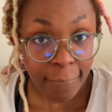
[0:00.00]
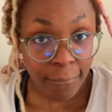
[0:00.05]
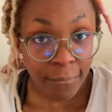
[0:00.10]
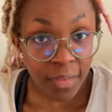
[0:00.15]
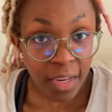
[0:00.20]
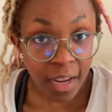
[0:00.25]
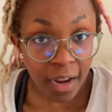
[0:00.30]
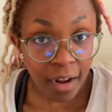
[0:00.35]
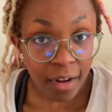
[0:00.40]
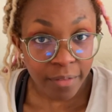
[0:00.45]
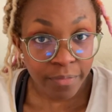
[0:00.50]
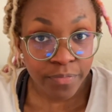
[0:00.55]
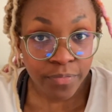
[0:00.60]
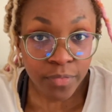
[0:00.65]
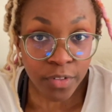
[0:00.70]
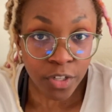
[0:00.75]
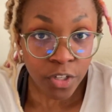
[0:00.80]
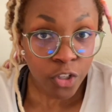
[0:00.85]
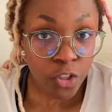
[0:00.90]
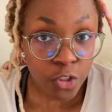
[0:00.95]
Yeah,
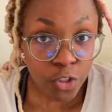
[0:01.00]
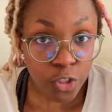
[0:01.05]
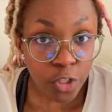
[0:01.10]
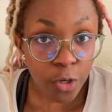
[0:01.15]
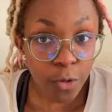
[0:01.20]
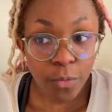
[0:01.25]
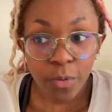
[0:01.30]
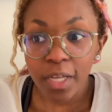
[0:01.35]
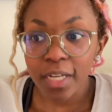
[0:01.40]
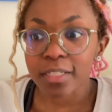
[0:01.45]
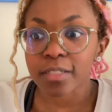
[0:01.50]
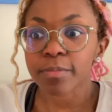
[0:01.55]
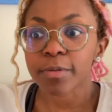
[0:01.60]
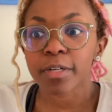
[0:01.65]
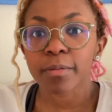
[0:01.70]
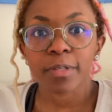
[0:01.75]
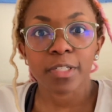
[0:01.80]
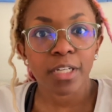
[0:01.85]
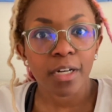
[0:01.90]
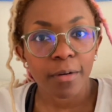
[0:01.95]
so that's pretty
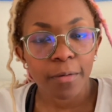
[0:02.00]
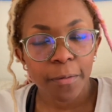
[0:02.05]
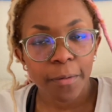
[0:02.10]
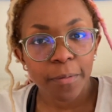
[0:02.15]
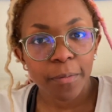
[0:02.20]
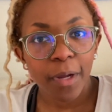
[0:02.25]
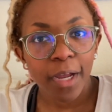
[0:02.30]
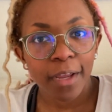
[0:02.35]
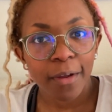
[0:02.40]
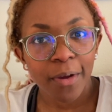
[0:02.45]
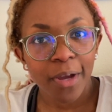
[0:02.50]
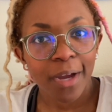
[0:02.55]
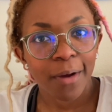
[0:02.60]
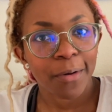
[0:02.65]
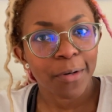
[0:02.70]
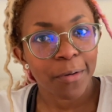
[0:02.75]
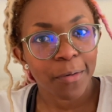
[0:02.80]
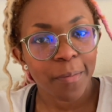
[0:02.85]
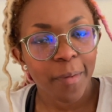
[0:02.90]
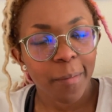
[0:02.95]
much how I
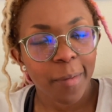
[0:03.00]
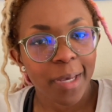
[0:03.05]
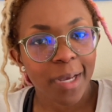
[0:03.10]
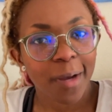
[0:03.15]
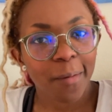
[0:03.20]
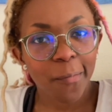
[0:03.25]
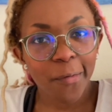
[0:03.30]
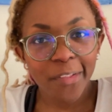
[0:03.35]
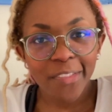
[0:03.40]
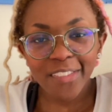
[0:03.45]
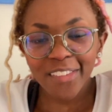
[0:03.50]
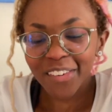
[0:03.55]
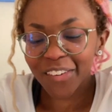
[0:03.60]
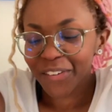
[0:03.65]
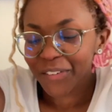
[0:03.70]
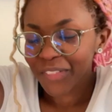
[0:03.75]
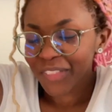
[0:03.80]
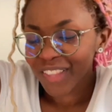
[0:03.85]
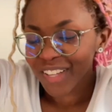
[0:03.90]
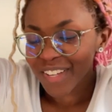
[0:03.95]
do my makeup, with no
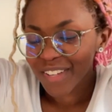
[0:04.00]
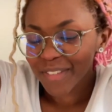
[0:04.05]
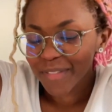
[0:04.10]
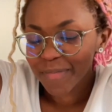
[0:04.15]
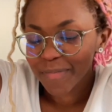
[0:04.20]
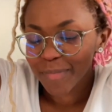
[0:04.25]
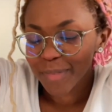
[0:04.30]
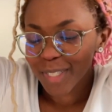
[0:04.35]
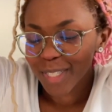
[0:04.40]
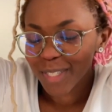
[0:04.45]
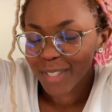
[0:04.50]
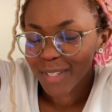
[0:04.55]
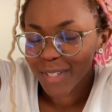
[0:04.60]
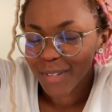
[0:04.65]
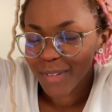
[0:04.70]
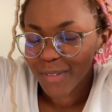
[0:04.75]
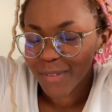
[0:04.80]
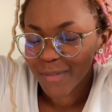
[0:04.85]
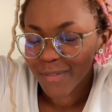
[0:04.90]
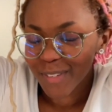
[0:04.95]
thumbs, no
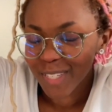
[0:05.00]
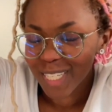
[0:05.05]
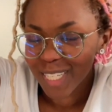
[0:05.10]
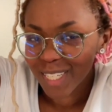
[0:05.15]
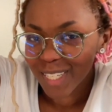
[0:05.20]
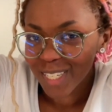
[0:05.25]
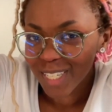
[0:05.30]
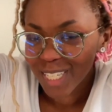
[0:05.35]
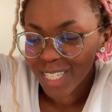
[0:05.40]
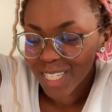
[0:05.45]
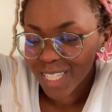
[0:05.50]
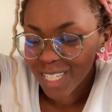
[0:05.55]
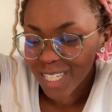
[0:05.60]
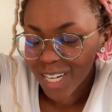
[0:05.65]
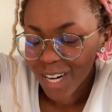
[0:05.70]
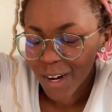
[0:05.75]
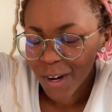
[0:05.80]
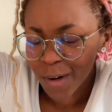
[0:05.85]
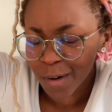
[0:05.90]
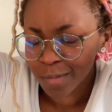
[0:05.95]

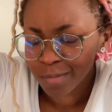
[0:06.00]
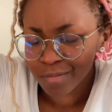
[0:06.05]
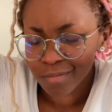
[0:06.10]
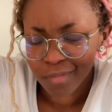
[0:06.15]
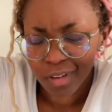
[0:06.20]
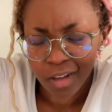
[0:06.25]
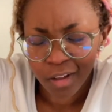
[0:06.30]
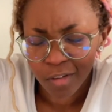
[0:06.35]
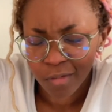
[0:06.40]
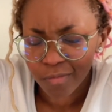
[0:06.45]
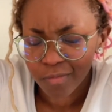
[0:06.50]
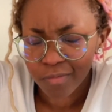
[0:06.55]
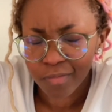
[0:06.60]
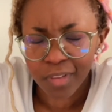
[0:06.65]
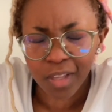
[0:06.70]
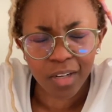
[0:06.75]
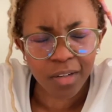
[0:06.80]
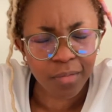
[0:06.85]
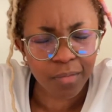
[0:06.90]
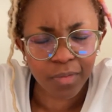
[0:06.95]
fingers, no
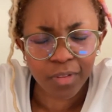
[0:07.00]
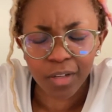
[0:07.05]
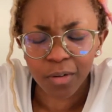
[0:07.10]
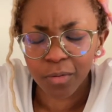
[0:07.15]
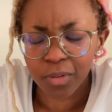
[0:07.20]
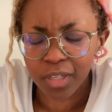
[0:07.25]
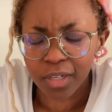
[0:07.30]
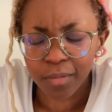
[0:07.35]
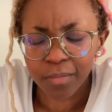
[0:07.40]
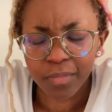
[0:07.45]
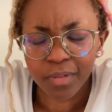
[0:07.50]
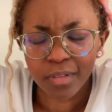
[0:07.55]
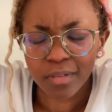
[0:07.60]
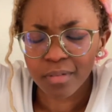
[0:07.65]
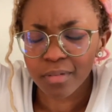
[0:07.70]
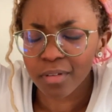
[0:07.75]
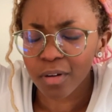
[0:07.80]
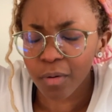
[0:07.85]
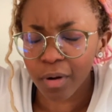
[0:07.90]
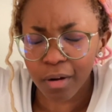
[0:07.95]
thumbs,
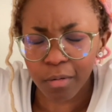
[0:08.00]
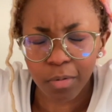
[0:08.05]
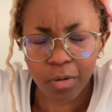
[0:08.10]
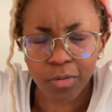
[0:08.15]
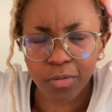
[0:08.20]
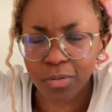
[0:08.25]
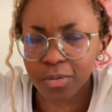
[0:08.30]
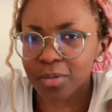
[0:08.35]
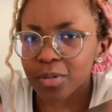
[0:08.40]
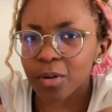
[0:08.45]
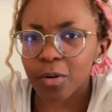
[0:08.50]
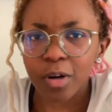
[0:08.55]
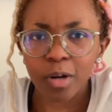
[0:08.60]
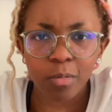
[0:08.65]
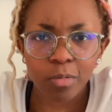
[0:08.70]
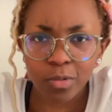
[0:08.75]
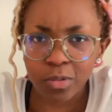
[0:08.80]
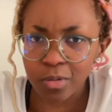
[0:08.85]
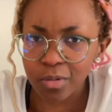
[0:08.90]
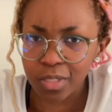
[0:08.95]
no elbows, no
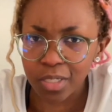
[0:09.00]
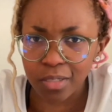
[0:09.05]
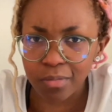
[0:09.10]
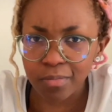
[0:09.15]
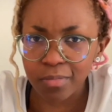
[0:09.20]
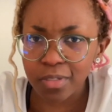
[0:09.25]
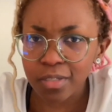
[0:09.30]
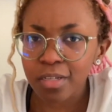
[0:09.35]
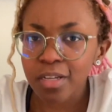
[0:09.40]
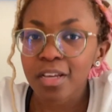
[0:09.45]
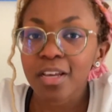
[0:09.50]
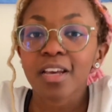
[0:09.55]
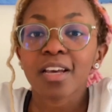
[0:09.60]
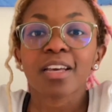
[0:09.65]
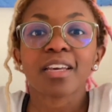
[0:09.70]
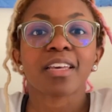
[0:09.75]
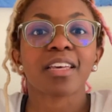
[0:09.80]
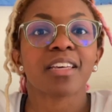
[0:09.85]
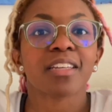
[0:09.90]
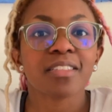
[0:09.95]
thumbs.
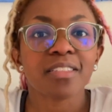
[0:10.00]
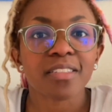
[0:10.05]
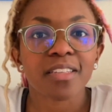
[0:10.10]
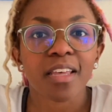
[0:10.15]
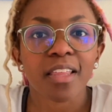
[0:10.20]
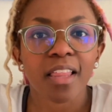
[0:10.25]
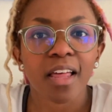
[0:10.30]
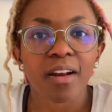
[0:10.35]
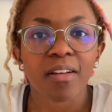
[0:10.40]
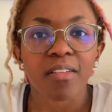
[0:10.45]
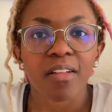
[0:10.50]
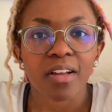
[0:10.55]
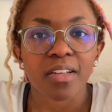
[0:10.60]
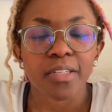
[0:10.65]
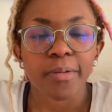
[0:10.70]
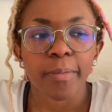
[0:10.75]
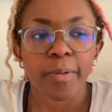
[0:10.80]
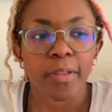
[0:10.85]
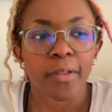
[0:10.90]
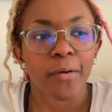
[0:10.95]
Kids say that a lot
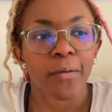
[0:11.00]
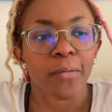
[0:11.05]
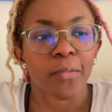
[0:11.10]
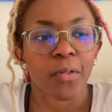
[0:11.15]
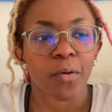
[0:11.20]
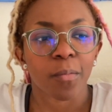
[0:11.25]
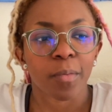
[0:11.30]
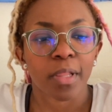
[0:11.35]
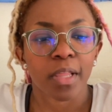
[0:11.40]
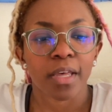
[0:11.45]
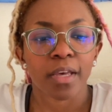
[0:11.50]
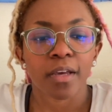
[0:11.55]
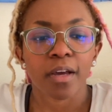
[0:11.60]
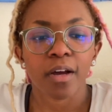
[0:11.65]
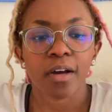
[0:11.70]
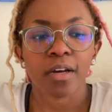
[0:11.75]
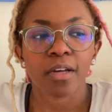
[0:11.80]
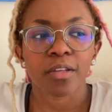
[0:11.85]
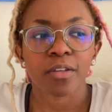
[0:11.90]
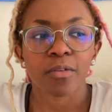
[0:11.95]
to me though. They'll be like,
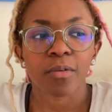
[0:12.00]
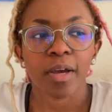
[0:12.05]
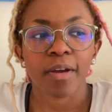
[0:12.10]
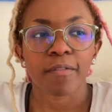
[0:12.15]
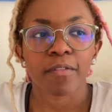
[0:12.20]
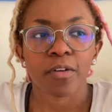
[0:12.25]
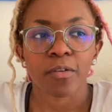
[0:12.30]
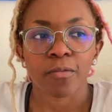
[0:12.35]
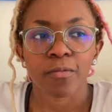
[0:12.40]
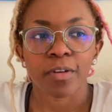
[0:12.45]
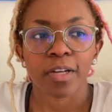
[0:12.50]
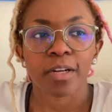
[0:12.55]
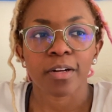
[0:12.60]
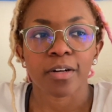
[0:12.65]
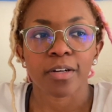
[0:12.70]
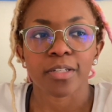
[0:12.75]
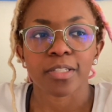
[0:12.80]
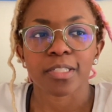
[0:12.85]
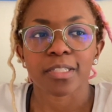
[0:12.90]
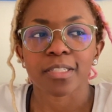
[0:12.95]
you have no
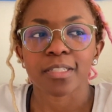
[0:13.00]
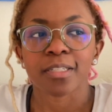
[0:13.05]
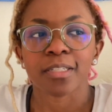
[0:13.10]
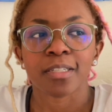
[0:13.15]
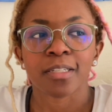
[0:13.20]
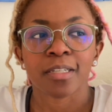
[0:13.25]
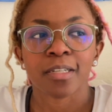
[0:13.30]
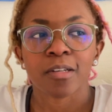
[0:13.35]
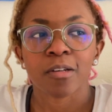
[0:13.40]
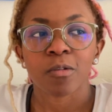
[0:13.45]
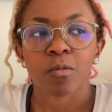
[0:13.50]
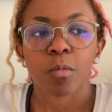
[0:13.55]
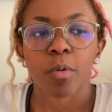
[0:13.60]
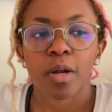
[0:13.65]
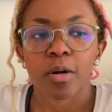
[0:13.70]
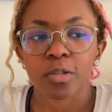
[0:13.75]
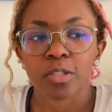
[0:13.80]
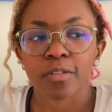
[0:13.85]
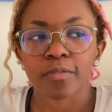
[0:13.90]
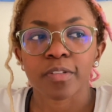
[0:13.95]
fingers. Why
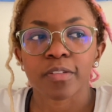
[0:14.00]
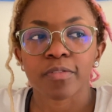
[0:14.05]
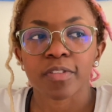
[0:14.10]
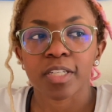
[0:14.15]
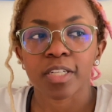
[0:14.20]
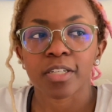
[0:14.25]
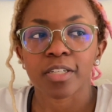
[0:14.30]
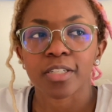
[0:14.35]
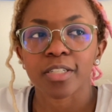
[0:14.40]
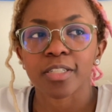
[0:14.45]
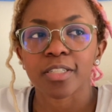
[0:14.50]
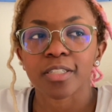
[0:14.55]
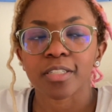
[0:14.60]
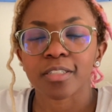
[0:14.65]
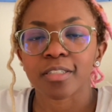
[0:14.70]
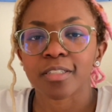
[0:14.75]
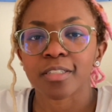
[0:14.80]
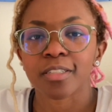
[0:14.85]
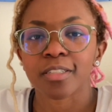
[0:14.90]
don't you have any fingers?